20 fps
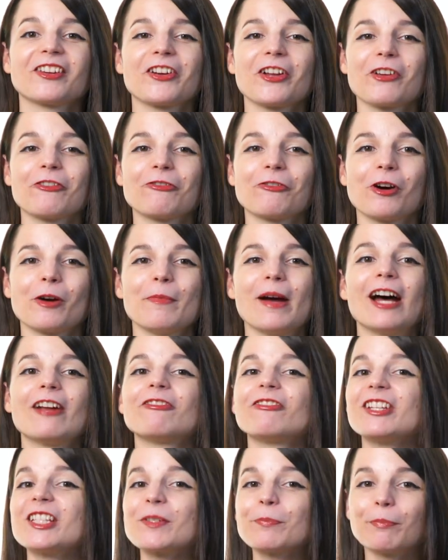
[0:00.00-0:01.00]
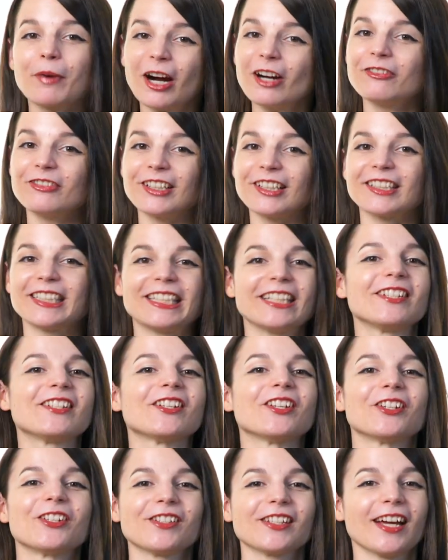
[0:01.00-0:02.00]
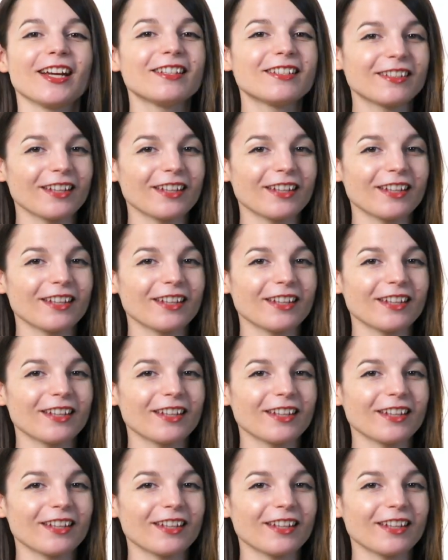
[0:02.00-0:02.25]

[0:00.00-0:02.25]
learning format fits perfectly into your tight